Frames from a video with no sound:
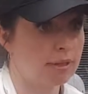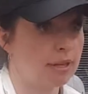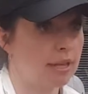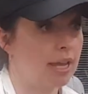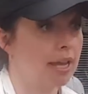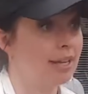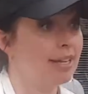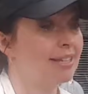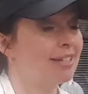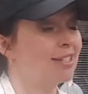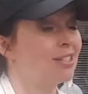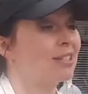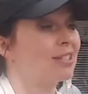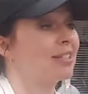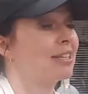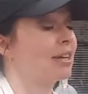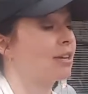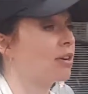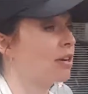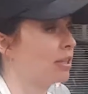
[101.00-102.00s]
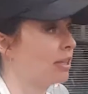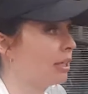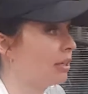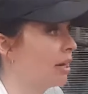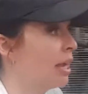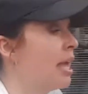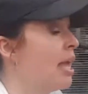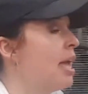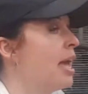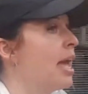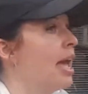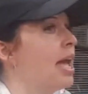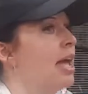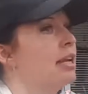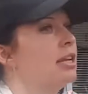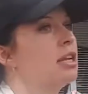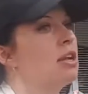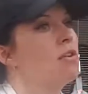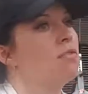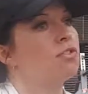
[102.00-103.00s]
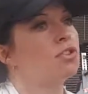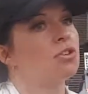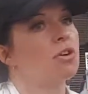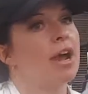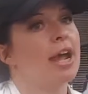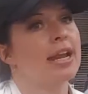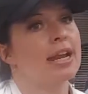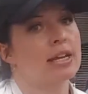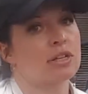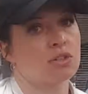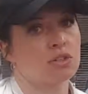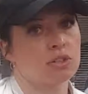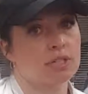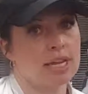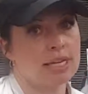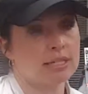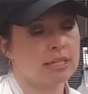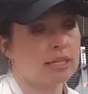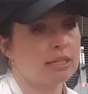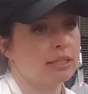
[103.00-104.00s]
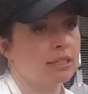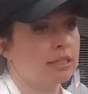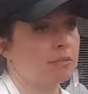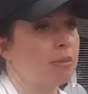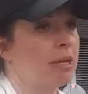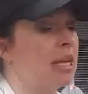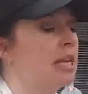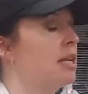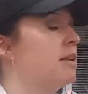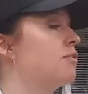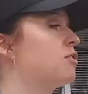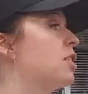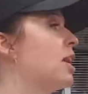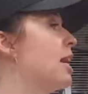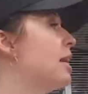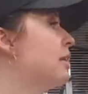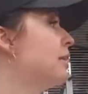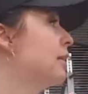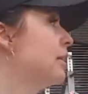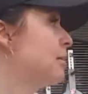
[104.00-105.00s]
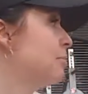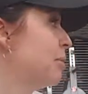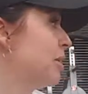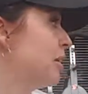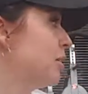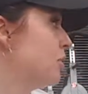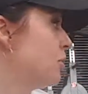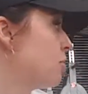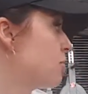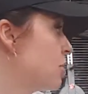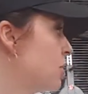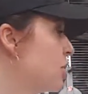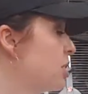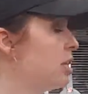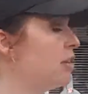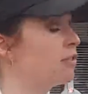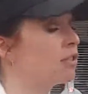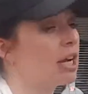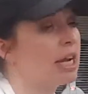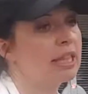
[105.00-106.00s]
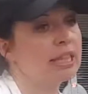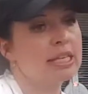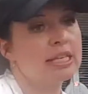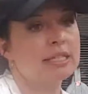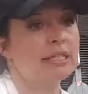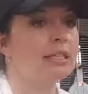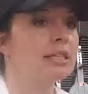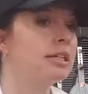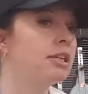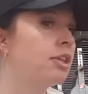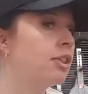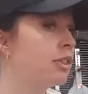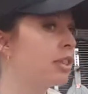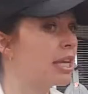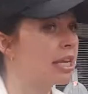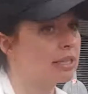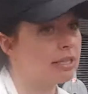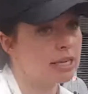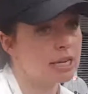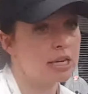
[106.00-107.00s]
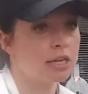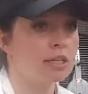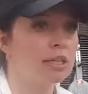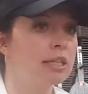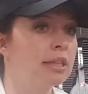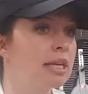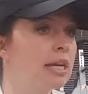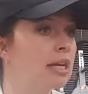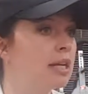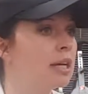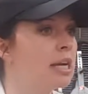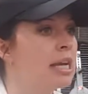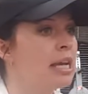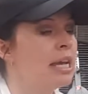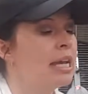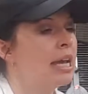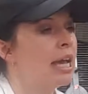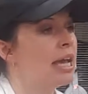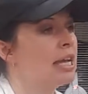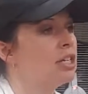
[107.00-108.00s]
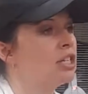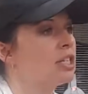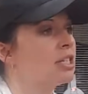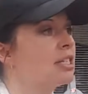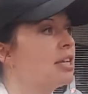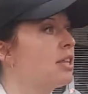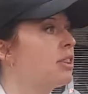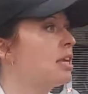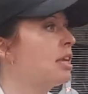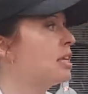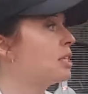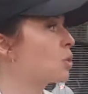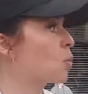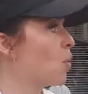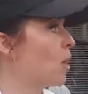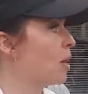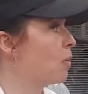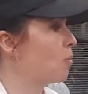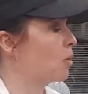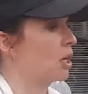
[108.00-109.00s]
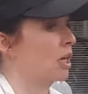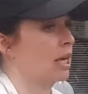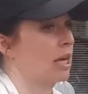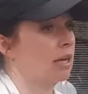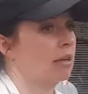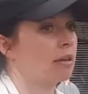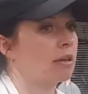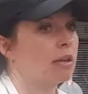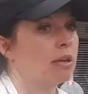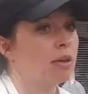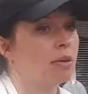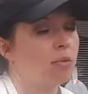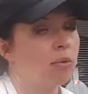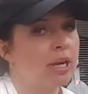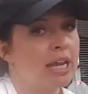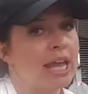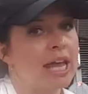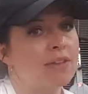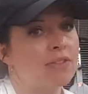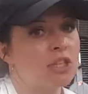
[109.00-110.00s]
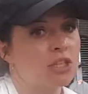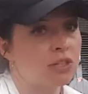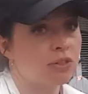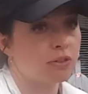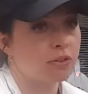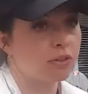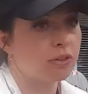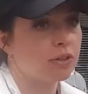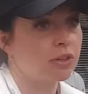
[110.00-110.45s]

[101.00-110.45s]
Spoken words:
and it's just stuck on there, and you've tried exercising a little bit, and you've tried a little bit of nutrition, you've tried these little things here and there, and just nothing is quite working, what do you have to do?